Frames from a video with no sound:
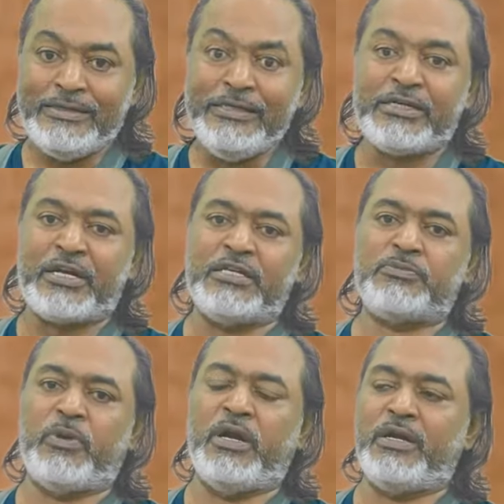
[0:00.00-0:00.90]
knee
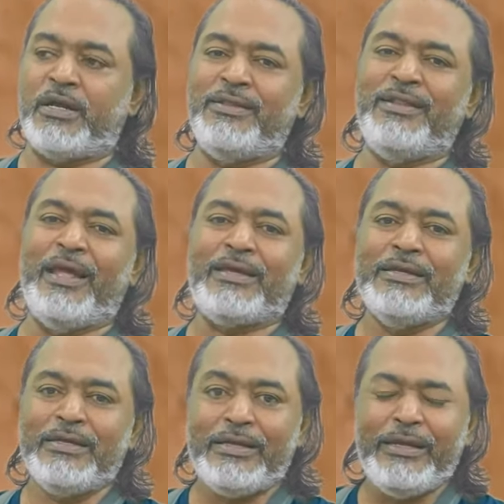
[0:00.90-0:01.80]
transplant and like
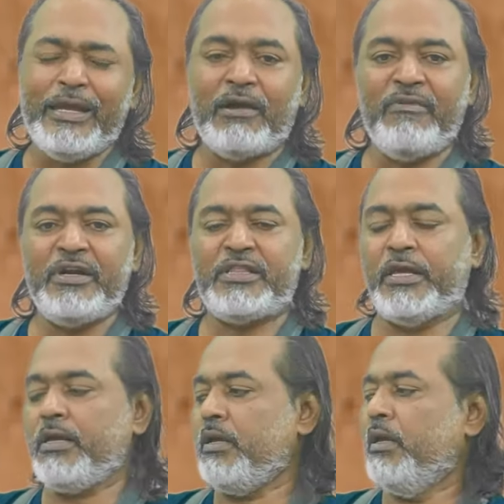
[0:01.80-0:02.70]
ligament
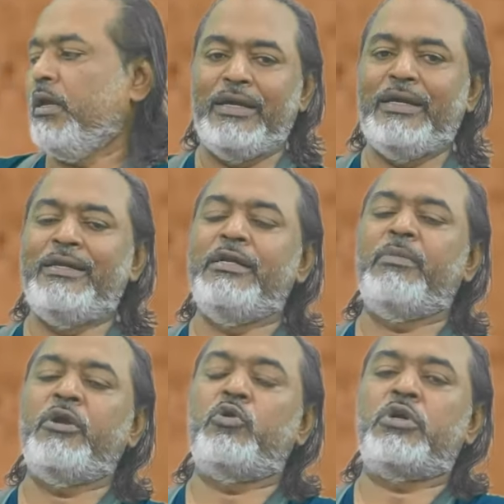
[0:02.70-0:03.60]
thing. He did
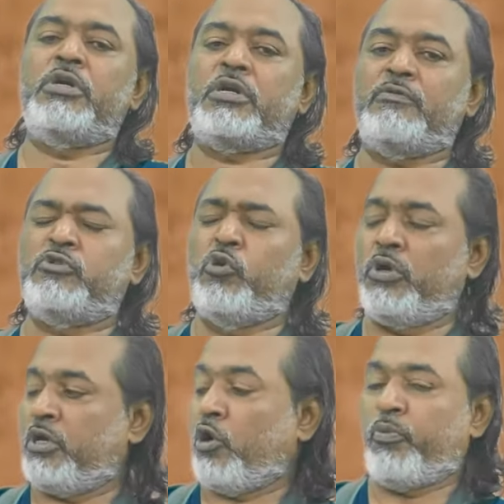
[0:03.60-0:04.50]
my rotator cuff
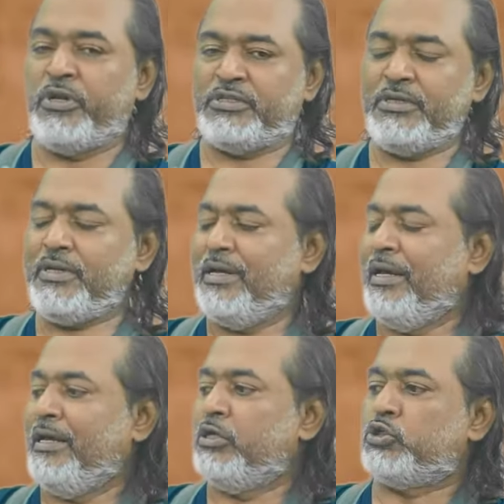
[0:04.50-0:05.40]
shoulder operation.
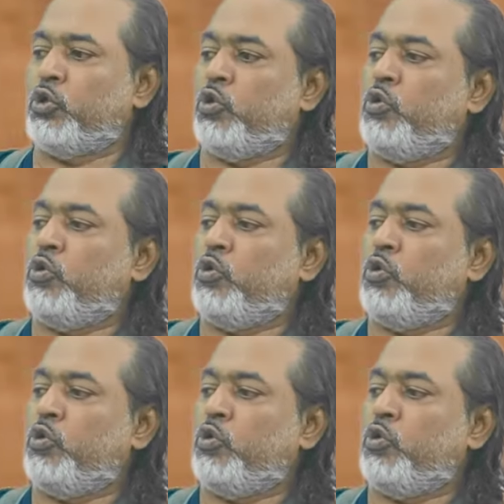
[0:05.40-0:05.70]
So